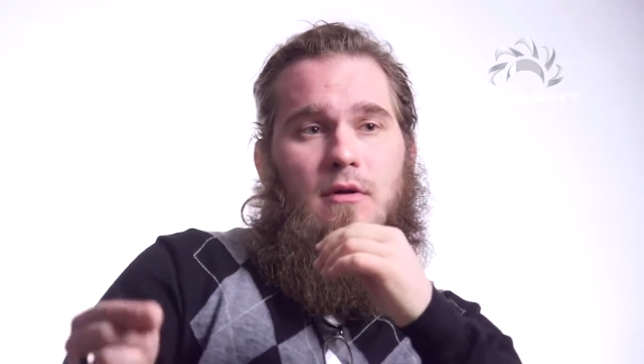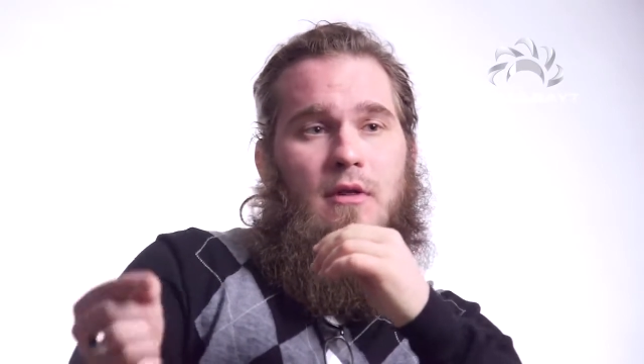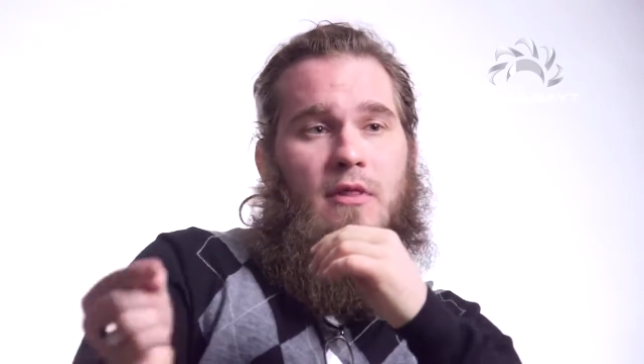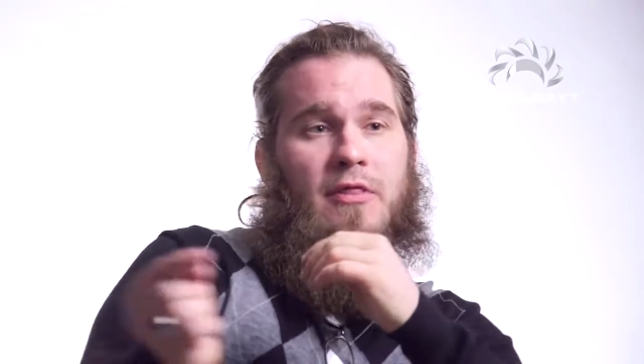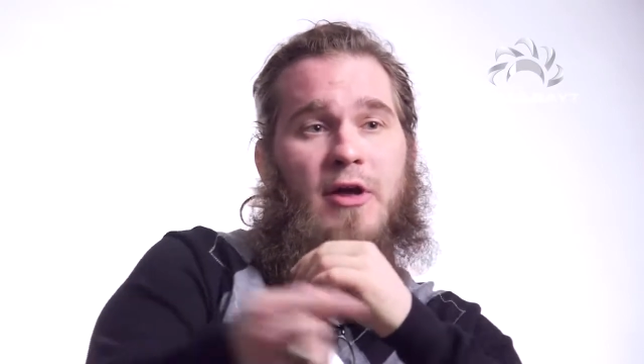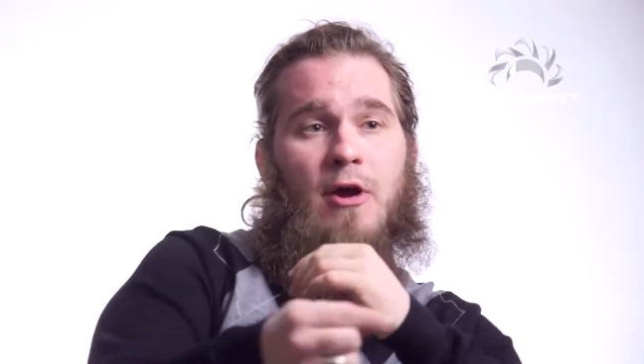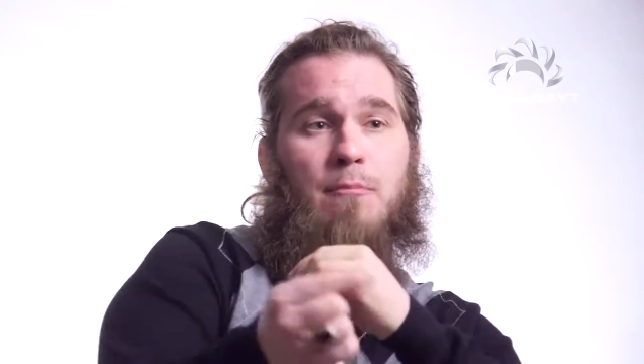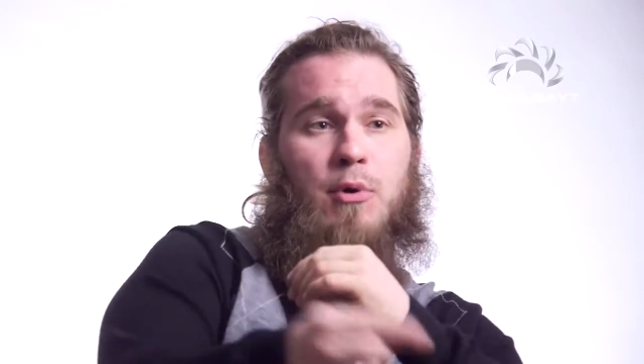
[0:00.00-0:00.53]

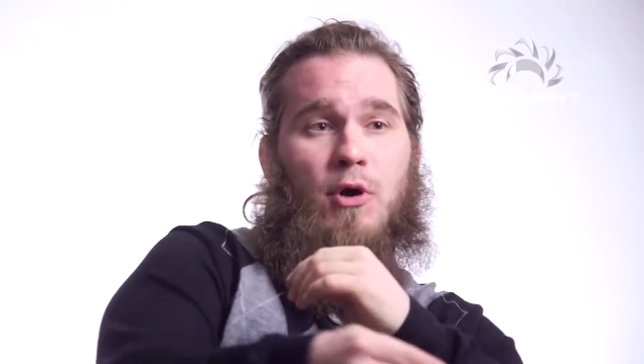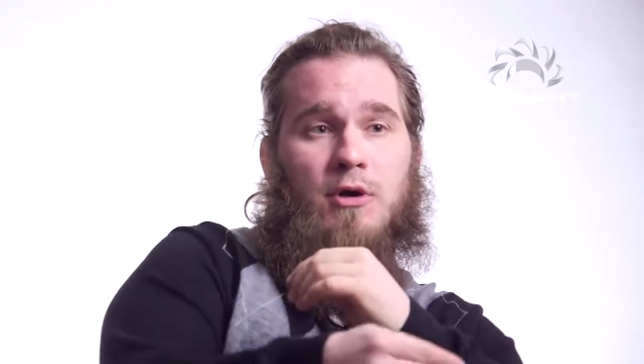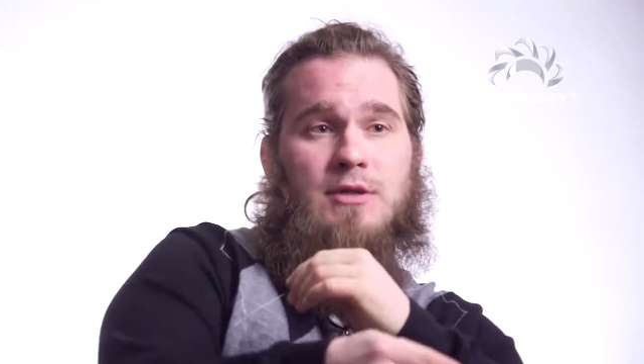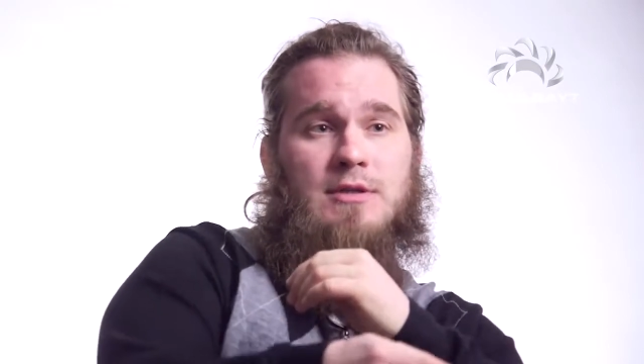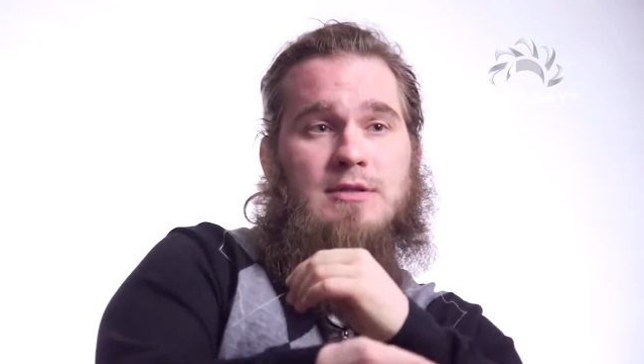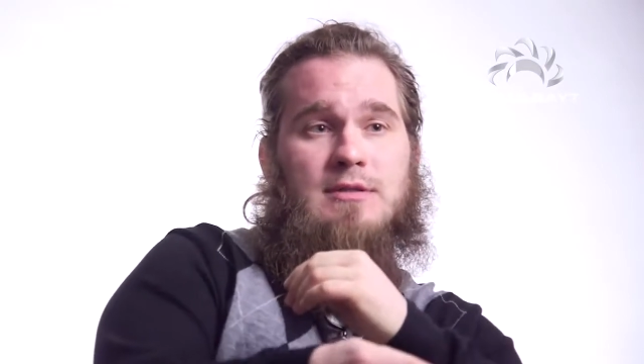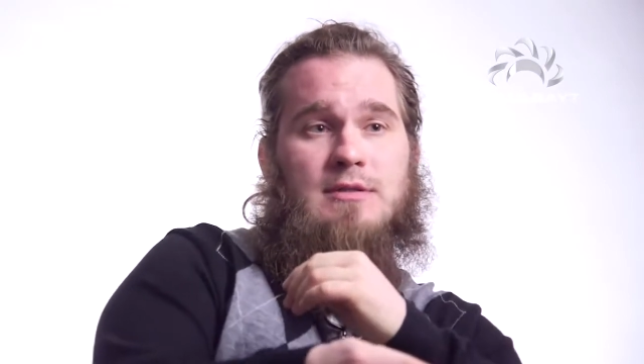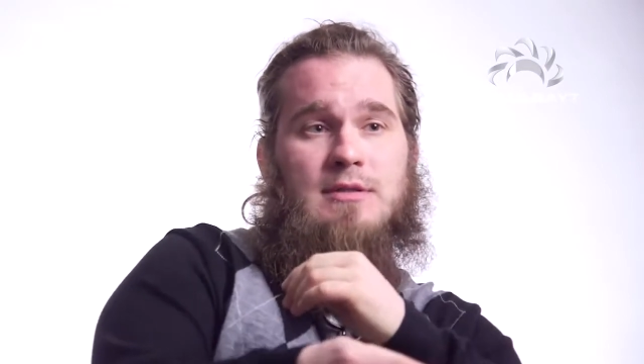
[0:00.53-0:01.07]
their
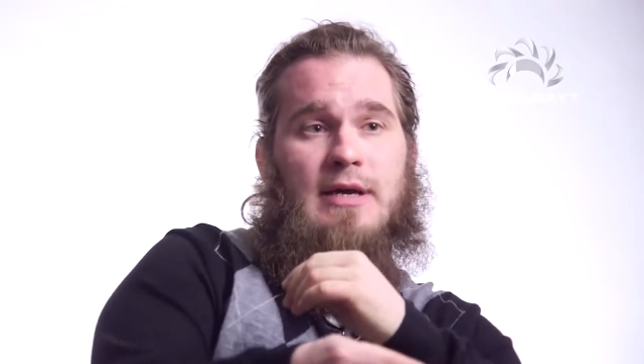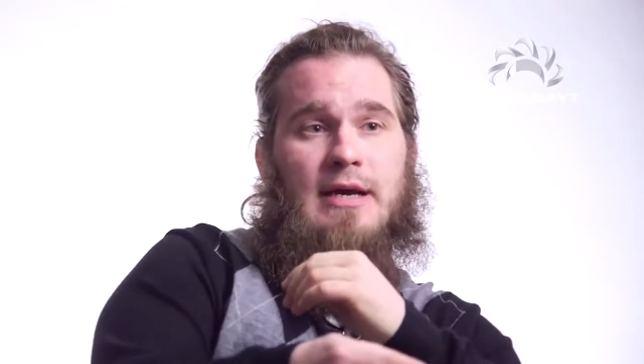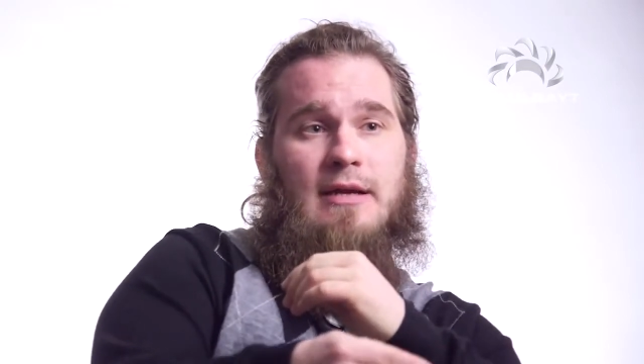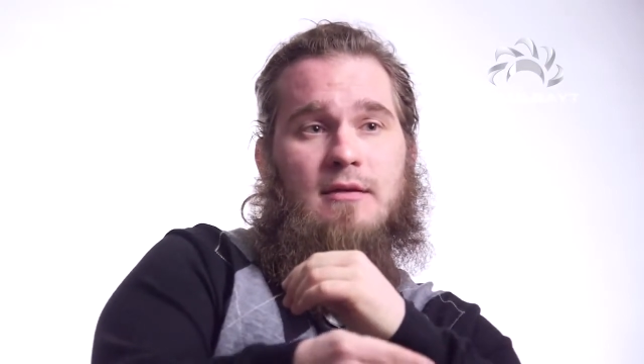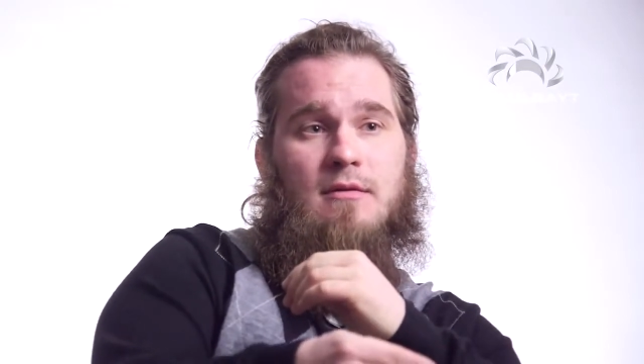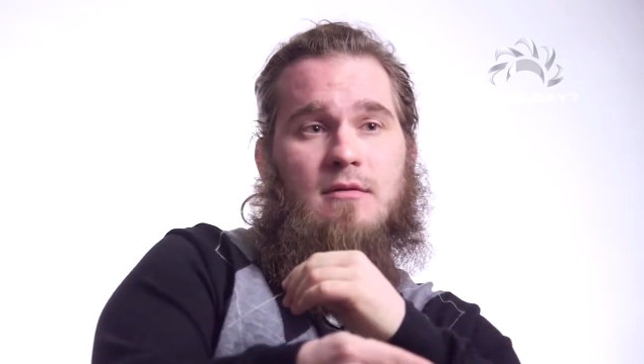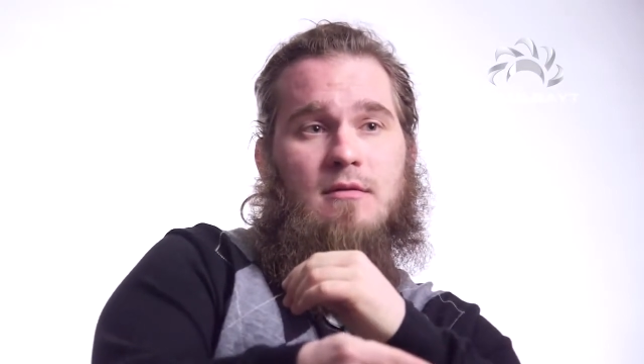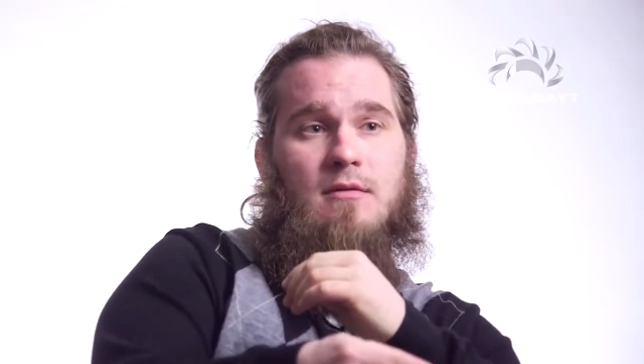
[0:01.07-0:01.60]
books.
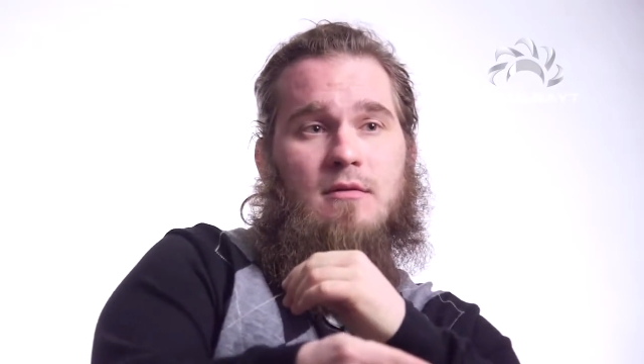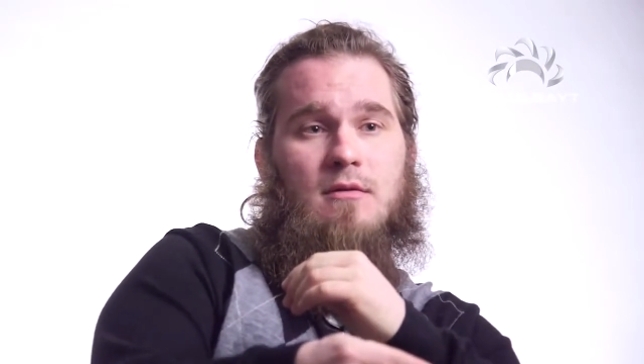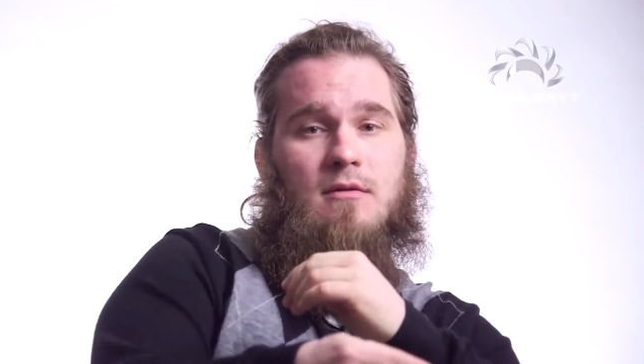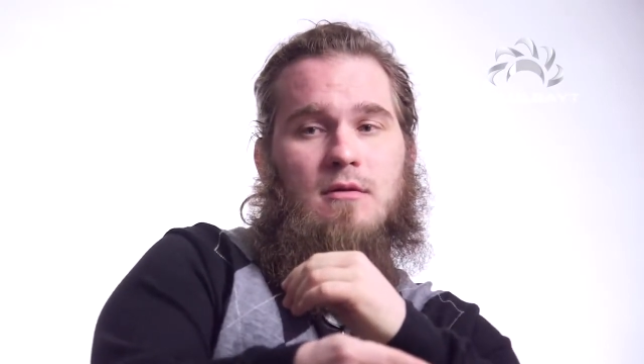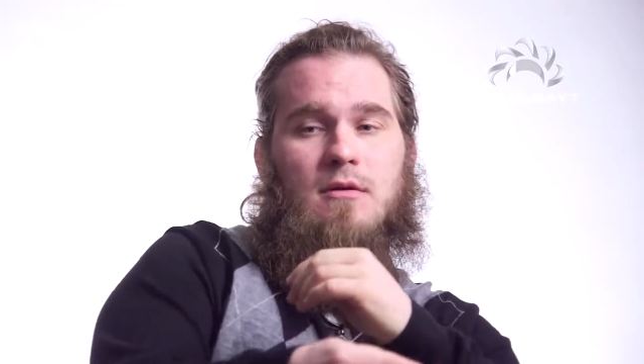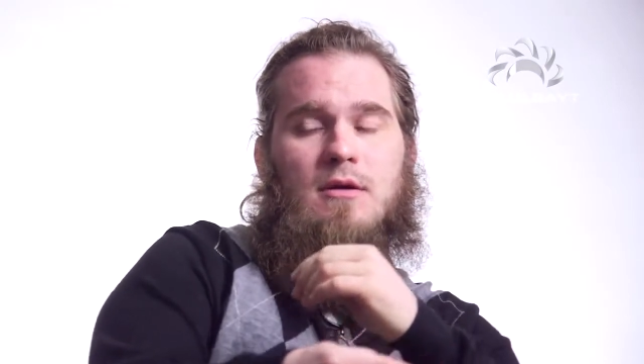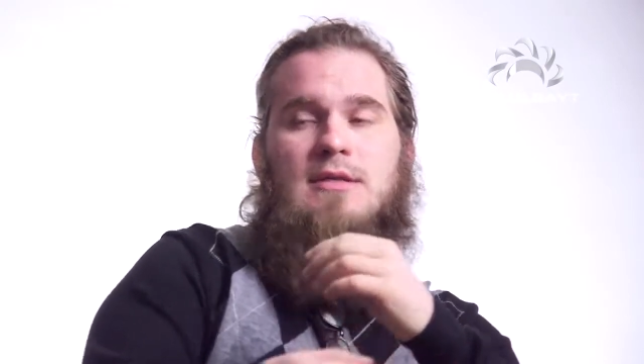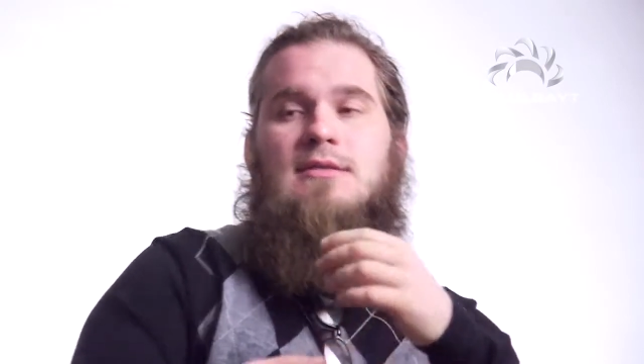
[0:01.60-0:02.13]
And
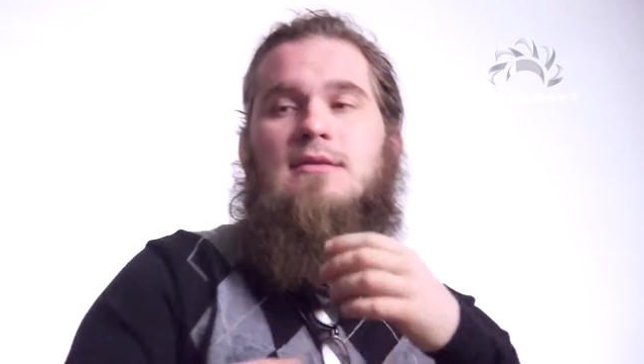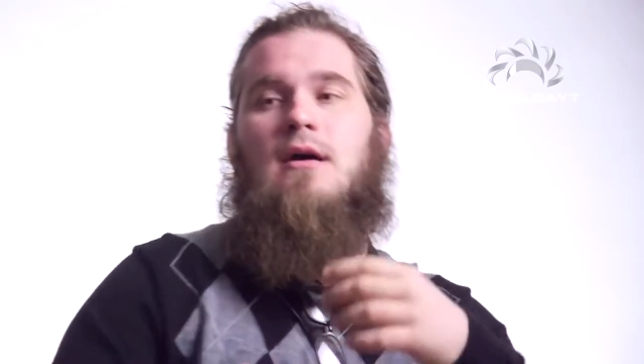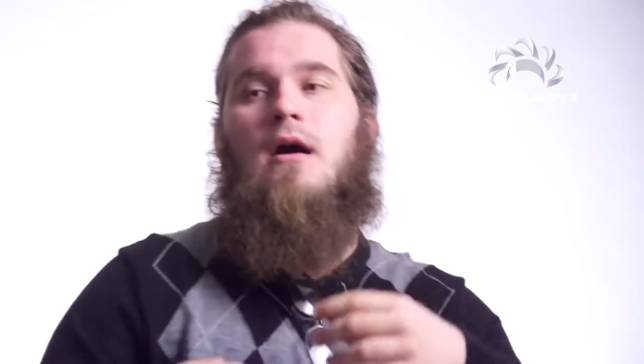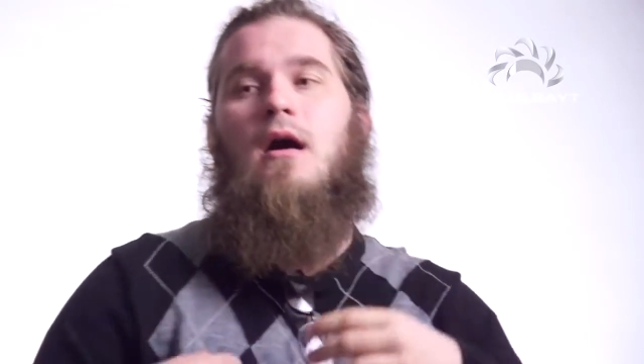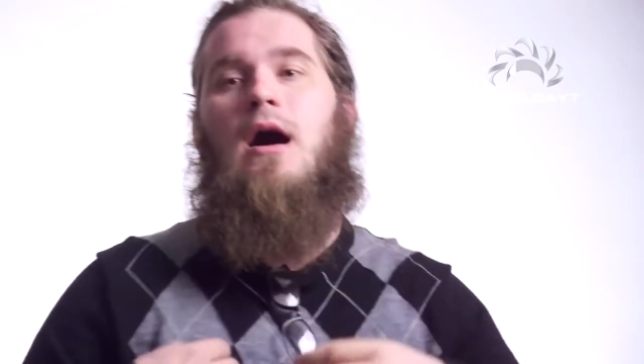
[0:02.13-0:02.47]
because